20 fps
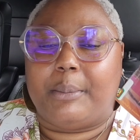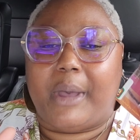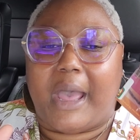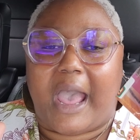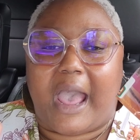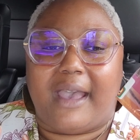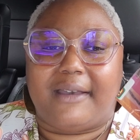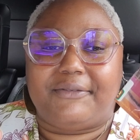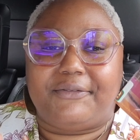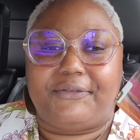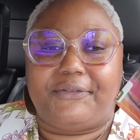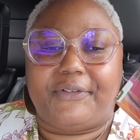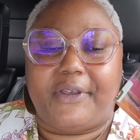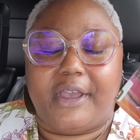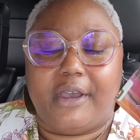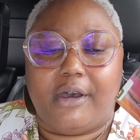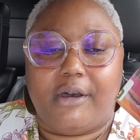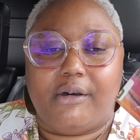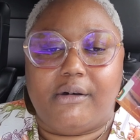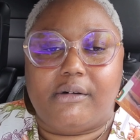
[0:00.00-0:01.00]
but I
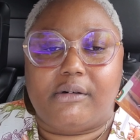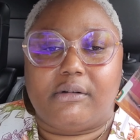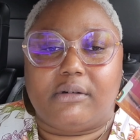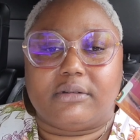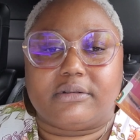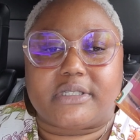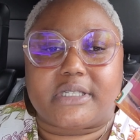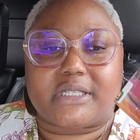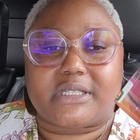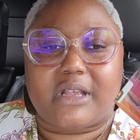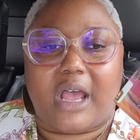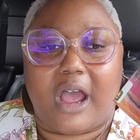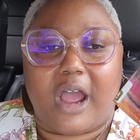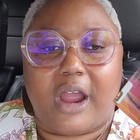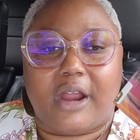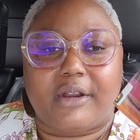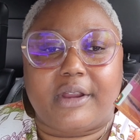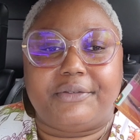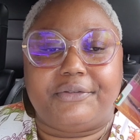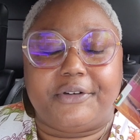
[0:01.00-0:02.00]
felt
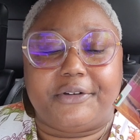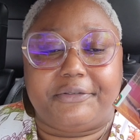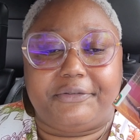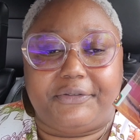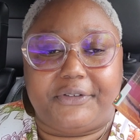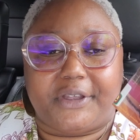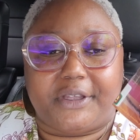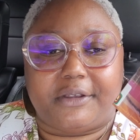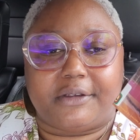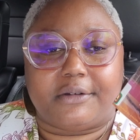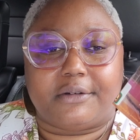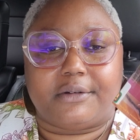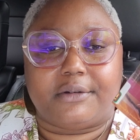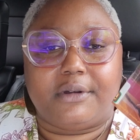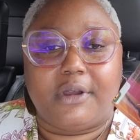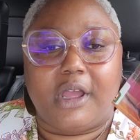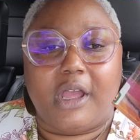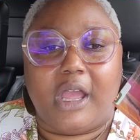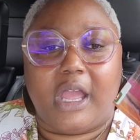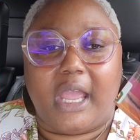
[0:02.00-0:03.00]
sorry for Phil